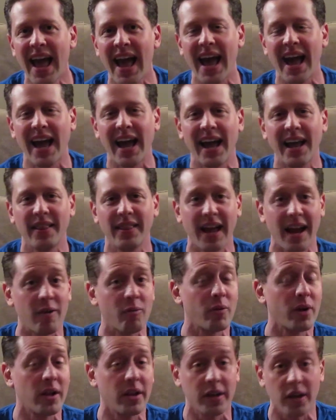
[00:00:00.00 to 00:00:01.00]
And
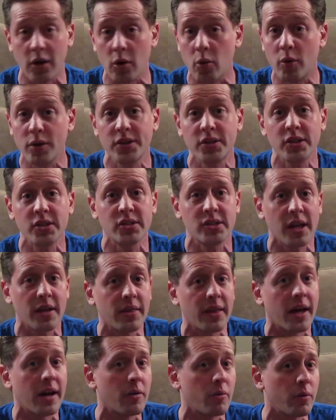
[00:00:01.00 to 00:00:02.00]
that really, you know, once he said
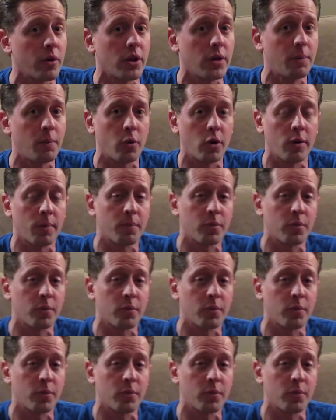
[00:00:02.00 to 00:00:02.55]
that, it really put in